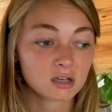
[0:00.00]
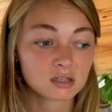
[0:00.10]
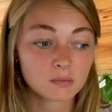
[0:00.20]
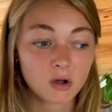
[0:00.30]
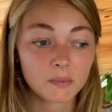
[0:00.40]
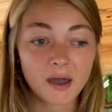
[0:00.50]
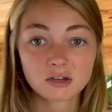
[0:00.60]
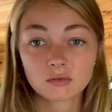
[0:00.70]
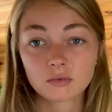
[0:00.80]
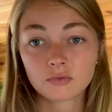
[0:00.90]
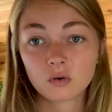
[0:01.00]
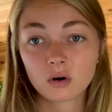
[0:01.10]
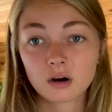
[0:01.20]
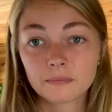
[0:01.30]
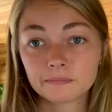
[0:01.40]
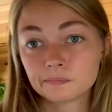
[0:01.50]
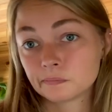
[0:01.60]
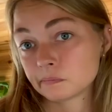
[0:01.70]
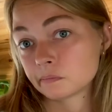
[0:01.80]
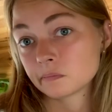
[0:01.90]
a small patch of the floor.
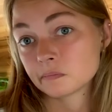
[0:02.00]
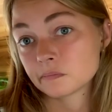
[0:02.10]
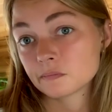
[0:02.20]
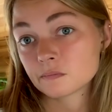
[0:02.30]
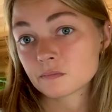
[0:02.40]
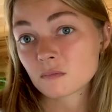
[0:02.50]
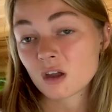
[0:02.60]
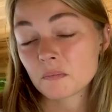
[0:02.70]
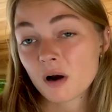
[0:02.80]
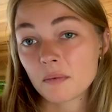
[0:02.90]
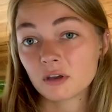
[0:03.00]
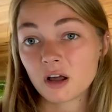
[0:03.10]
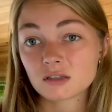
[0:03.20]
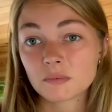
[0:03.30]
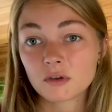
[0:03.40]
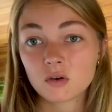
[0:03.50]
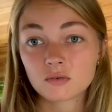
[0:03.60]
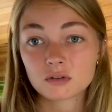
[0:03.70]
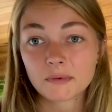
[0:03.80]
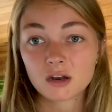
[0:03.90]
Probably not something you have
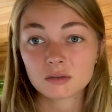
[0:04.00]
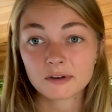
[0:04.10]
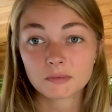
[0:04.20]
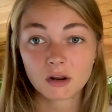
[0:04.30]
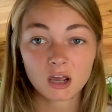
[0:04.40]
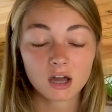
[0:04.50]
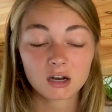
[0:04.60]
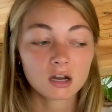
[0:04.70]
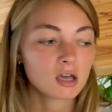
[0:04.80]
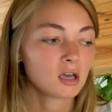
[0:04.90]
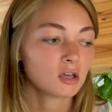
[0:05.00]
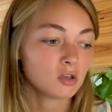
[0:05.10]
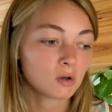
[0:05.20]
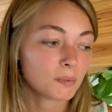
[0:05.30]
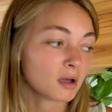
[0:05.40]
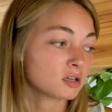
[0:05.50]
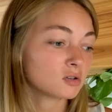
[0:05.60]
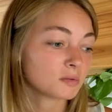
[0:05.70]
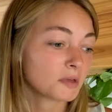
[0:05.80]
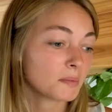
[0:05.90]
to spend as much money on. You could probably do
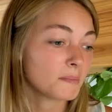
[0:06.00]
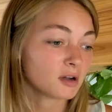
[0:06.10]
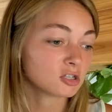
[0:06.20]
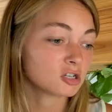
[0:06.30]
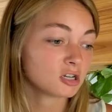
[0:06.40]
something much